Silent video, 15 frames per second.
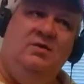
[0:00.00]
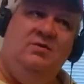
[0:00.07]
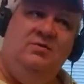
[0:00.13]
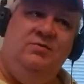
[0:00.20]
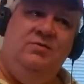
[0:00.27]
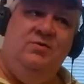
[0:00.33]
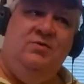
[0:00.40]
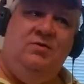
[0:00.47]

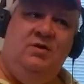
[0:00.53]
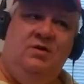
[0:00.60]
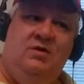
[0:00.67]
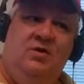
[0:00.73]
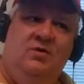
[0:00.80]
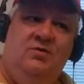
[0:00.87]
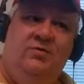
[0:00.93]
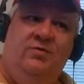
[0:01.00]
you can
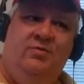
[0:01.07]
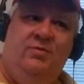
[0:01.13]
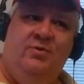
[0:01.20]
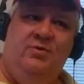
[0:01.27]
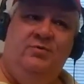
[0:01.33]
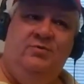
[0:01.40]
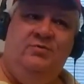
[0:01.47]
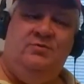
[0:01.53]
go
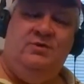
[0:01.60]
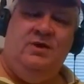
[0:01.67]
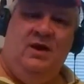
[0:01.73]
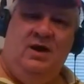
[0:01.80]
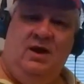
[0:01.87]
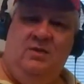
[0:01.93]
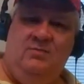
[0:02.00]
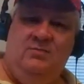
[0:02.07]
through
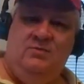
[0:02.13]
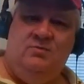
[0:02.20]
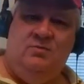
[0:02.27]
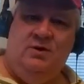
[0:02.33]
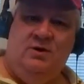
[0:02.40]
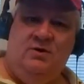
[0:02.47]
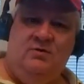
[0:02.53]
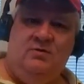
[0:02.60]
times
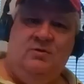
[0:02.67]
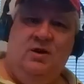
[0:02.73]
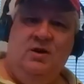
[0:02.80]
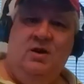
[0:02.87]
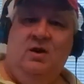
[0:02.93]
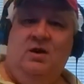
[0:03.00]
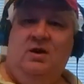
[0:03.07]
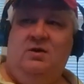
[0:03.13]
where
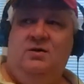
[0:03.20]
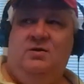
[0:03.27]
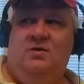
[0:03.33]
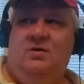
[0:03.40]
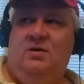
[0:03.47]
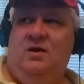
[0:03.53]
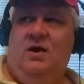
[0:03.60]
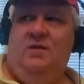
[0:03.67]

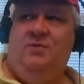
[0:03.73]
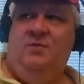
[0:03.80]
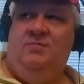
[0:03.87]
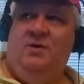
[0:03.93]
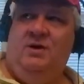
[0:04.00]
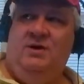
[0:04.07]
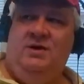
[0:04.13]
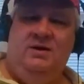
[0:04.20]

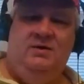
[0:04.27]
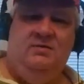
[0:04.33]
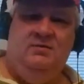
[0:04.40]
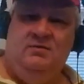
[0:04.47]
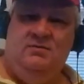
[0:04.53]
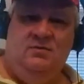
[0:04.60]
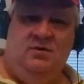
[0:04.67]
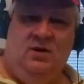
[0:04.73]
everybody
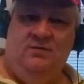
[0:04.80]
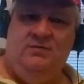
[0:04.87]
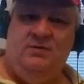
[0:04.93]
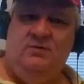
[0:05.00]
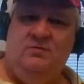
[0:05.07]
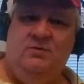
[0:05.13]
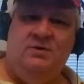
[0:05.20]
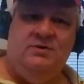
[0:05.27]
loves
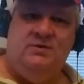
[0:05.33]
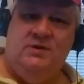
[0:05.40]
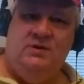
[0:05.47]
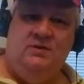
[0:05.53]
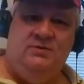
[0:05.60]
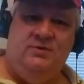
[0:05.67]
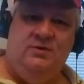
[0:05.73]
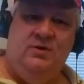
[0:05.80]
it when
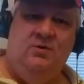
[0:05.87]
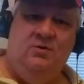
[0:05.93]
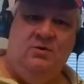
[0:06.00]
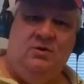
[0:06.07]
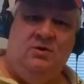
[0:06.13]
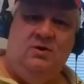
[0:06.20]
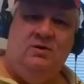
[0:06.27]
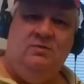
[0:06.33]
sales are going on,